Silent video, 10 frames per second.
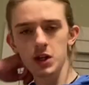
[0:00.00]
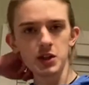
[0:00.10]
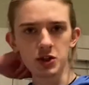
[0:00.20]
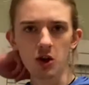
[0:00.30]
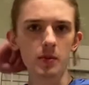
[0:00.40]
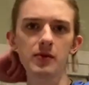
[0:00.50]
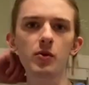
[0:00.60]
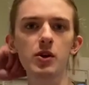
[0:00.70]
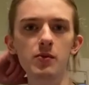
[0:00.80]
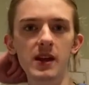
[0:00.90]
So
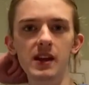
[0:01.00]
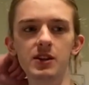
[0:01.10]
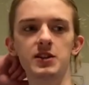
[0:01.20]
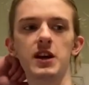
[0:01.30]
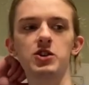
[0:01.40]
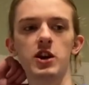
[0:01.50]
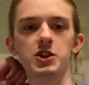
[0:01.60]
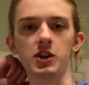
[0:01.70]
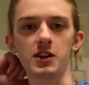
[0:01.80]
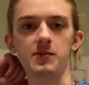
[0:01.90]
before you begin your
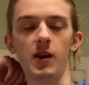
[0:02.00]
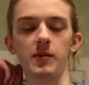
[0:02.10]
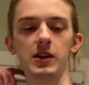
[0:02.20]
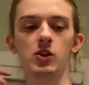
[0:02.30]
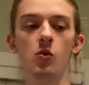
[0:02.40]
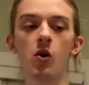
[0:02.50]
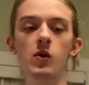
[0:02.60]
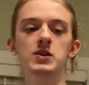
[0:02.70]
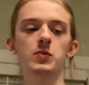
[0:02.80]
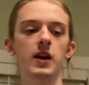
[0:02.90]
titration experiment, you
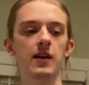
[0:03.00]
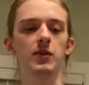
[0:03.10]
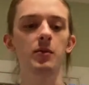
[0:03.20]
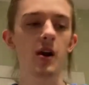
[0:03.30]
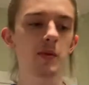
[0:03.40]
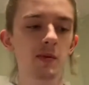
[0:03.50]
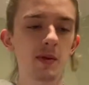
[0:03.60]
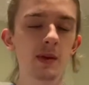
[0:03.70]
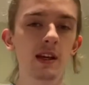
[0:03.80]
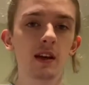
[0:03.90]
always want to have the proper
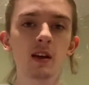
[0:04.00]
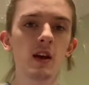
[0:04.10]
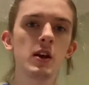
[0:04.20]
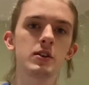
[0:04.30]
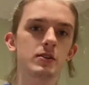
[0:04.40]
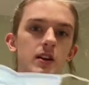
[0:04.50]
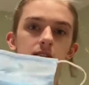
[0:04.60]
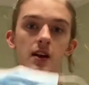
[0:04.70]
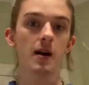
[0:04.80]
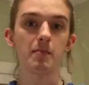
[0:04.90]
PPE. So
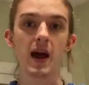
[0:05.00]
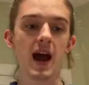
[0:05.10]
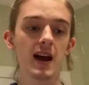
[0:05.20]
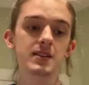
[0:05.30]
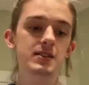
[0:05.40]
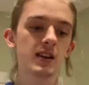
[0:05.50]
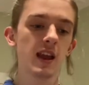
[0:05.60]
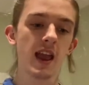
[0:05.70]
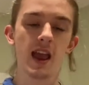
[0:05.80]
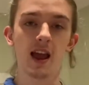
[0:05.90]
that's a mask
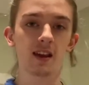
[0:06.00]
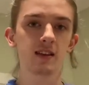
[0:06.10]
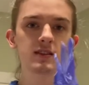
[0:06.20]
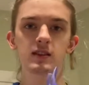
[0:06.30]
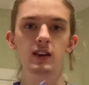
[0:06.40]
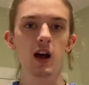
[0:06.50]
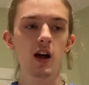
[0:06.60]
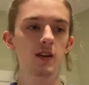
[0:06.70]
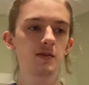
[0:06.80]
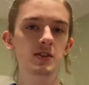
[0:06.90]
and
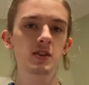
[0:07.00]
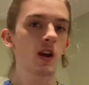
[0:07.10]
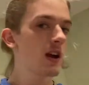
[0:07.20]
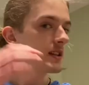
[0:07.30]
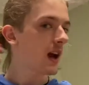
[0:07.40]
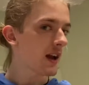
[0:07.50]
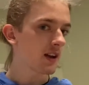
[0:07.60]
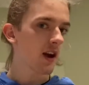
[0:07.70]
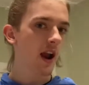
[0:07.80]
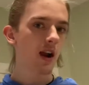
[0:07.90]
gloves, tying
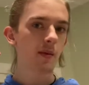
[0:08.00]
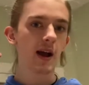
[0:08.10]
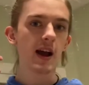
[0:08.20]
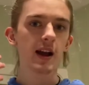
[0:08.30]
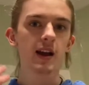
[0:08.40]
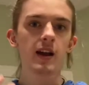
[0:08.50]
your hair back,